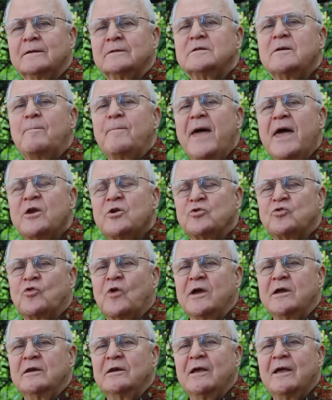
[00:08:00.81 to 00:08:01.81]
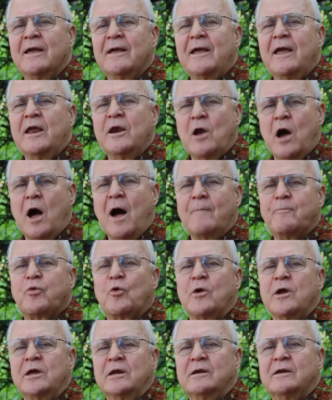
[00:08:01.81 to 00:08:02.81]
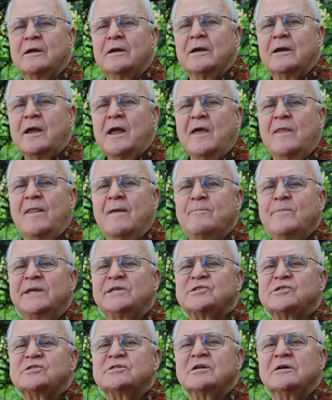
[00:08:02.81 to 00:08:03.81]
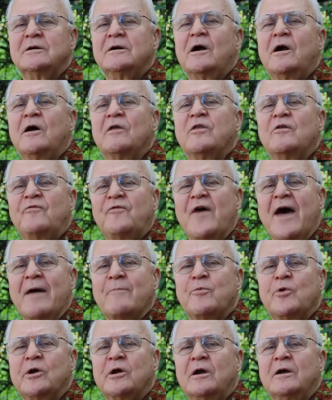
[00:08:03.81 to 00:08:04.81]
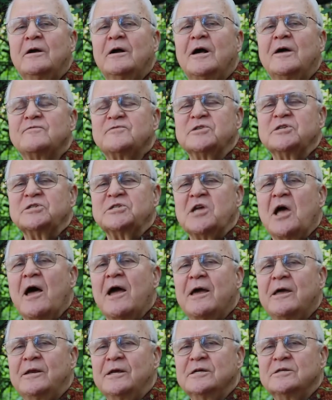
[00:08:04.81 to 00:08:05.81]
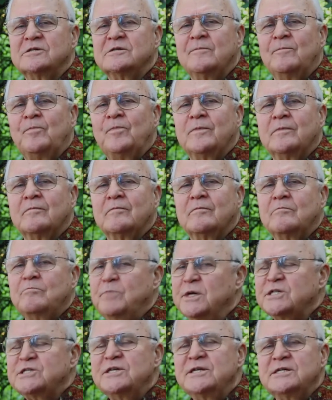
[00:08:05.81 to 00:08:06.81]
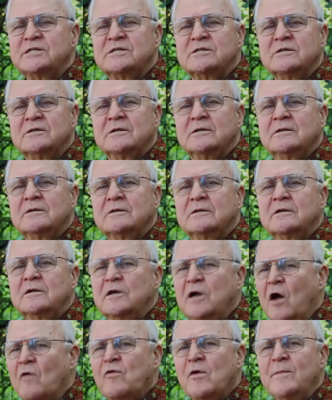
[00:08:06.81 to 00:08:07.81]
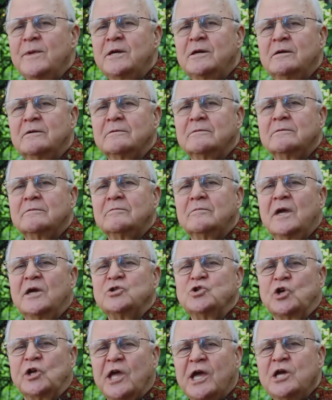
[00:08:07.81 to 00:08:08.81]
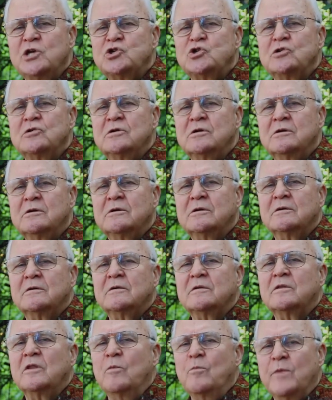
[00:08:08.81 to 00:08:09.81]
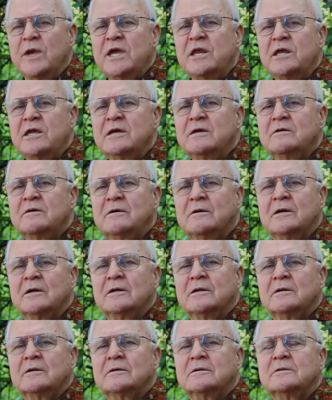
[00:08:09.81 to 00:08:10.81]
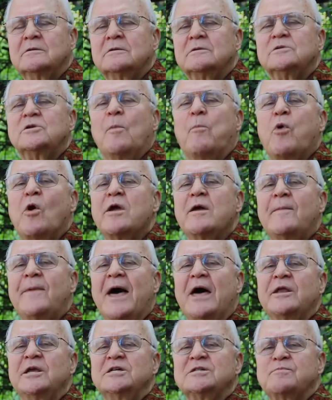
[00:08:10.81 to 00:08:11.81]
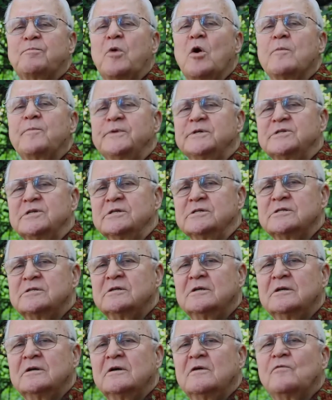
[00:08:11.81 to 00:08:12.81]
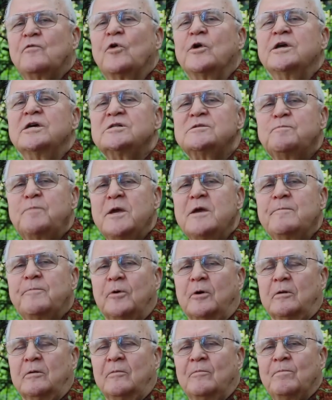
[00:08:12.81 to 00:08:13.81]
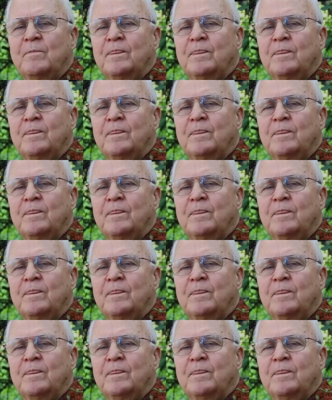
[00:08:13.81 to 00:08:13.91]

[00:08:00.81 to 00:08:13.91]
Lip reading: to penetrate and operate in the midst of the fabric of societies, business, government, education, the media, to bring about his purposes for his people